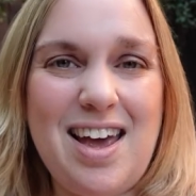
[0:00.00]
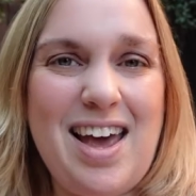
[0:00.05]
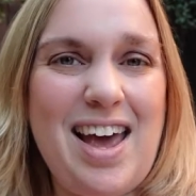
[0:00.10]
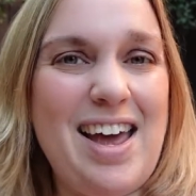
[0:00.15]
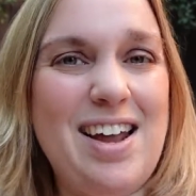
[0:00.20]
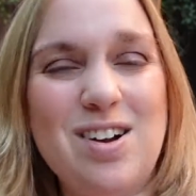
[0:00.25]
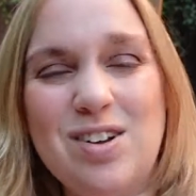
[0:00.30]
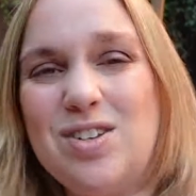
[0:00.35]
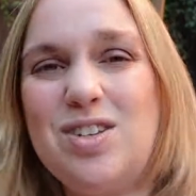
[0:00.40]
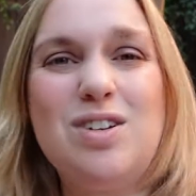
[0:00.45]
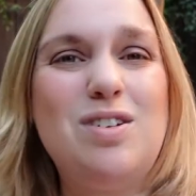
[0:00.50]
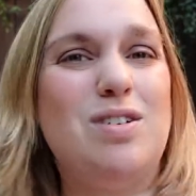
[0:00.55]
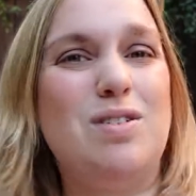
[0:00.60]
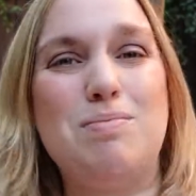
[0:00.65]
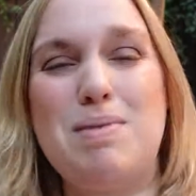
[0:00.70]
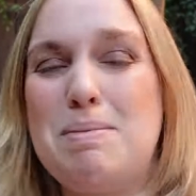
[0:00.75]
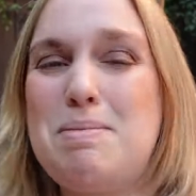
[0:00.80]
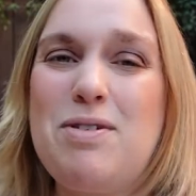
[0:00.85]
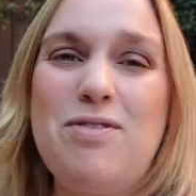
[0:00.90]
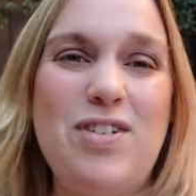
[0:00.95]
and also
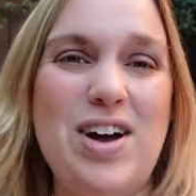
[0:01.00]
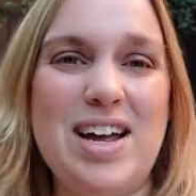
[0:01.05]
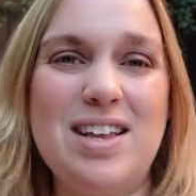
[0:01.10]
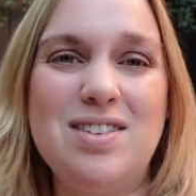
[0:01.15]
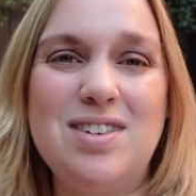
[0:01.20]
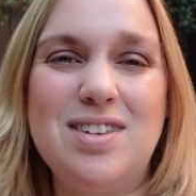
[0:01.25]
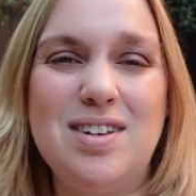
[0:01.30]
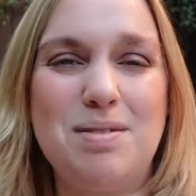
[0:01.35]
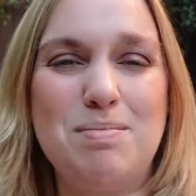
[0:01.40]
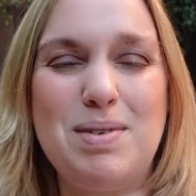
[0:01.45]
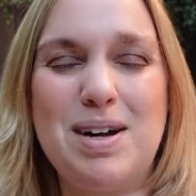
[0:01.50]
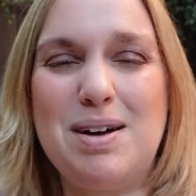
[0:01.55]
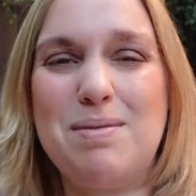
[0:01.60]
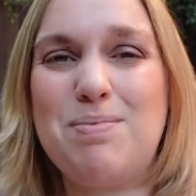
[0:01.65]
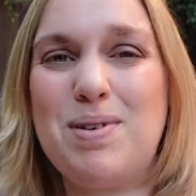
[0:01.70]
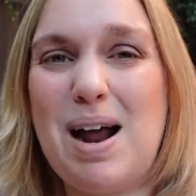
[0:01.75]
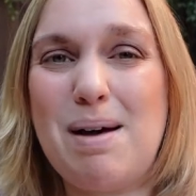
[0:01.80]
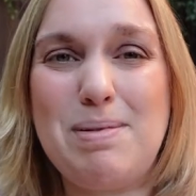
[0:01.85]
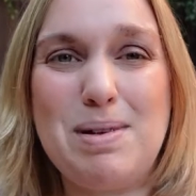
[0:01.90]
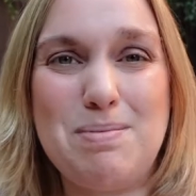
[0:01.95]
maybe find some
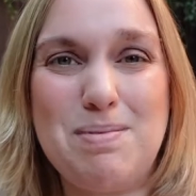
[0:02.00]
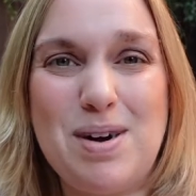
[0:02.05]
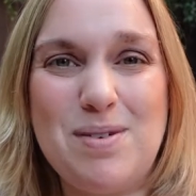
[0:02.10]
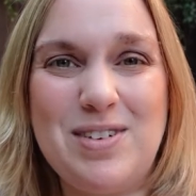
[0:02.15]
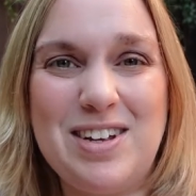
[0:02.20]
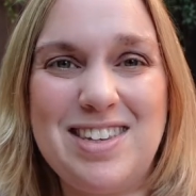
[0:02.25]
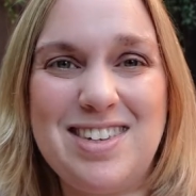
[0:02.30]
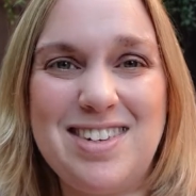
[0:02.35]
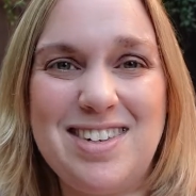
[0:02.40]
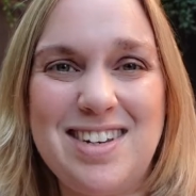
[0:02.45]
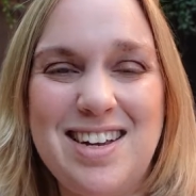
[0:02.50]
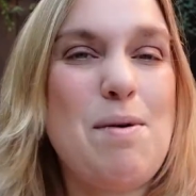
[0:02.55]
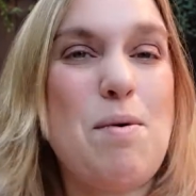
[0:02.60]
problem moments.